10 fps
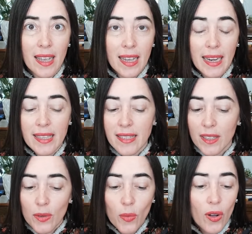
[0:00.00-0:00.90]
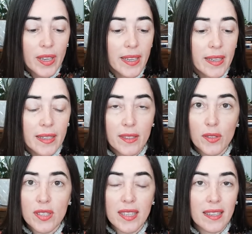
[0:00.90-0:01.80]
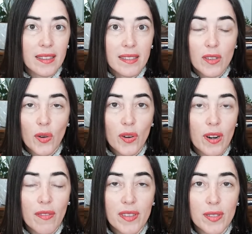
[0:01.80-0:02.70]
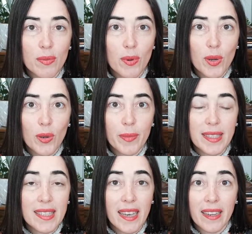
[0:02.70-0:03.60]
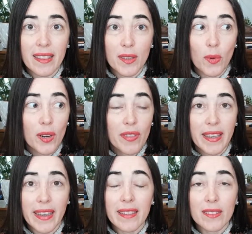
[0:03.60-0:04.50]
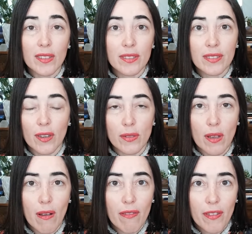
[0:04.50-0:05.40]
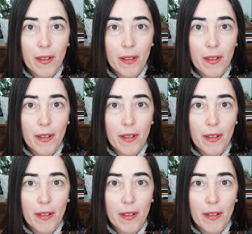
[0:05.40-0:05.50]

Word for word: And let's say you're walking and you sit in this corner of this room and suddenly one of the candles goes off.